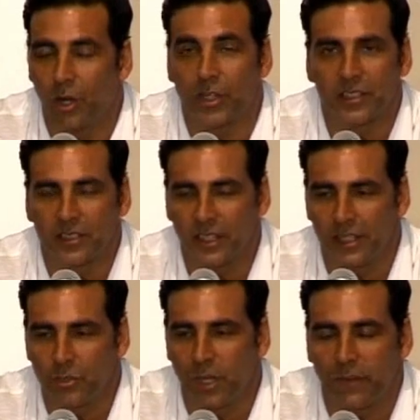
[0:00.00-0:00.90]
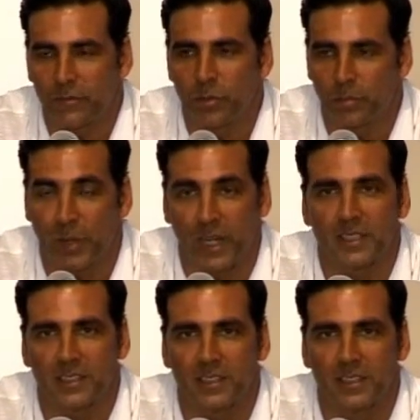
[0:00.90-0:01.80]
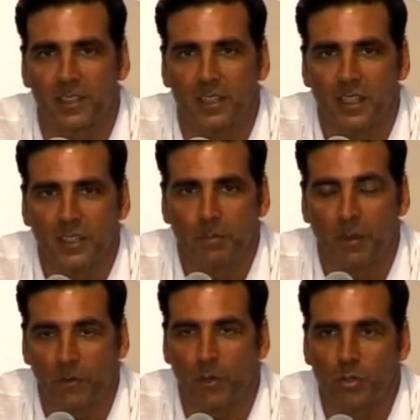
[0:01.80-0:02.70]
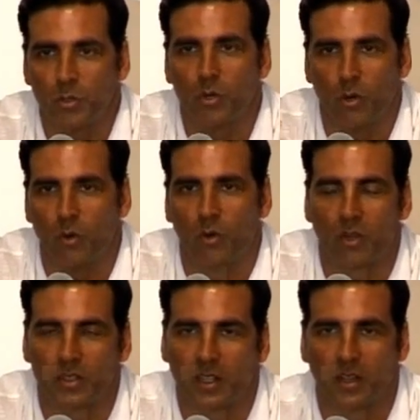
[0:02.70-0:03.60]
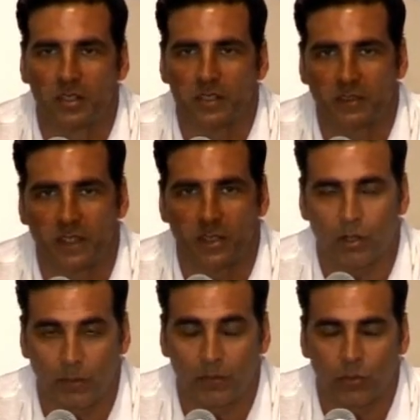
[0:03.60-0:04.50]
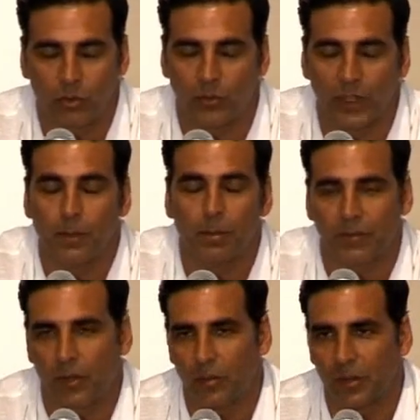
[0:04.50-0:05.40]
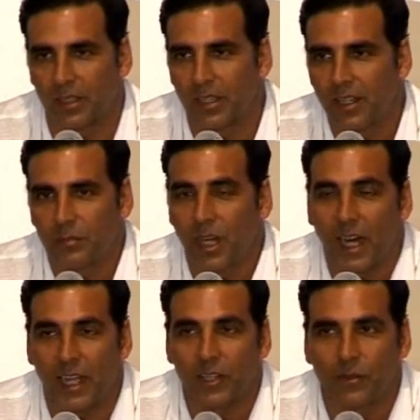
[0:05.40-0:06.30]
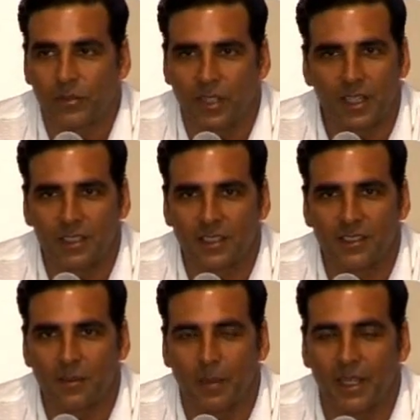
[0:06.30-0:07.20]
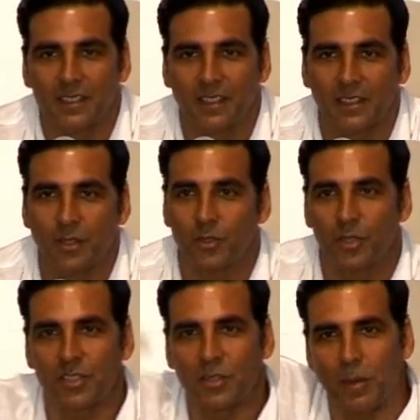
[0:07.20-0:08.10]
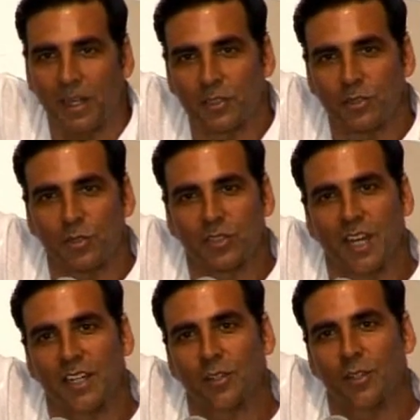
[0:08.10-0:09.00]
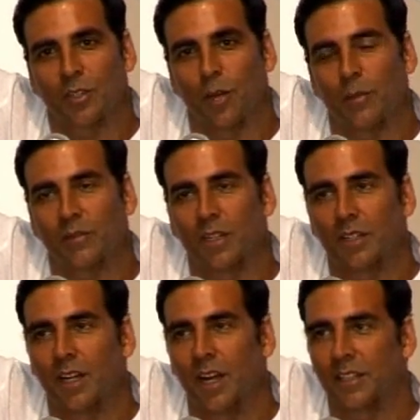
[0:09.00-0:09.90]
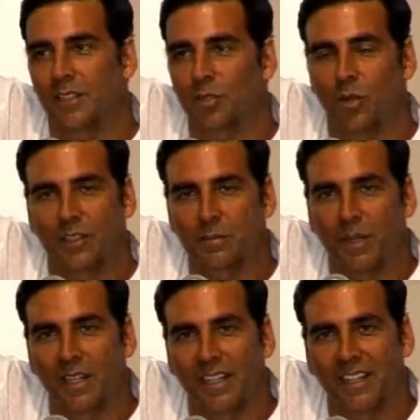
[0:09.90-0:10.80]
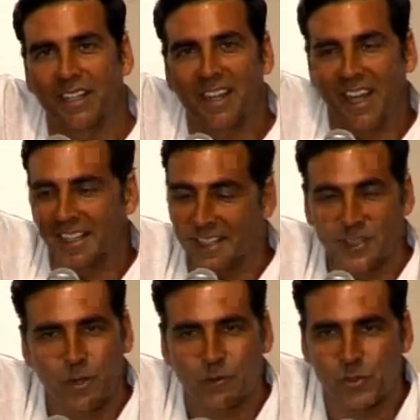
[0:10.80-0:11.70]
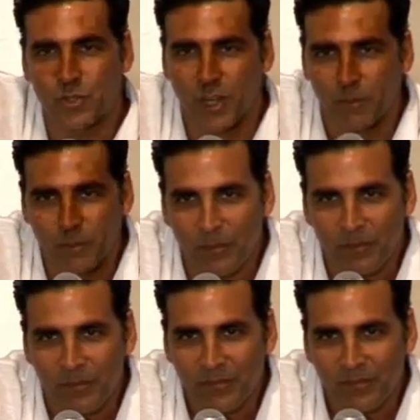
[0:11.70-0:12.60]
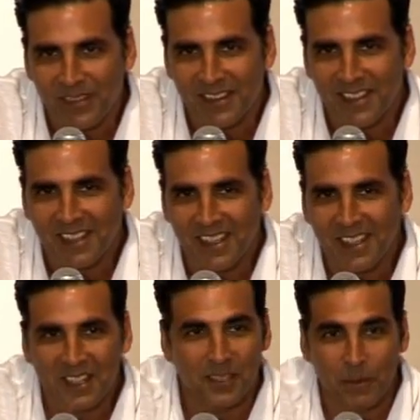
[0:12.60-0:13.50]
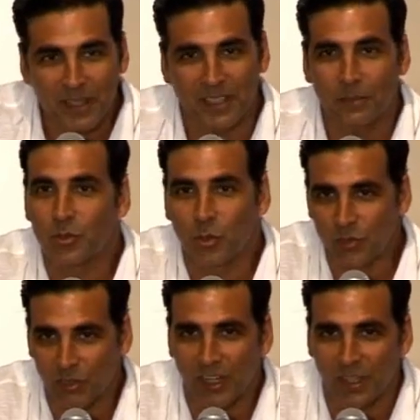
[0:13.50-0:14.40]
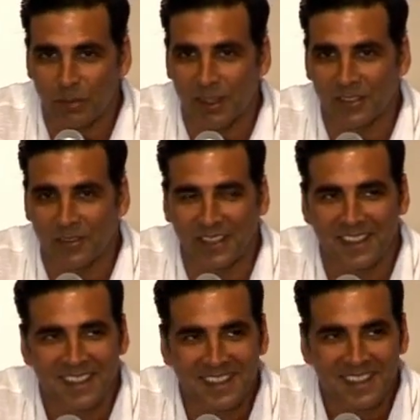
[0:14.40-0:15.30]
honestly, and you have to practice it before you go on screen or before you really perform it. The high of stunt is amazing. You know, just imagine you're standing on top of the highest, tallest building, and then you have to jump. It's amazing. Don't try it, by the way.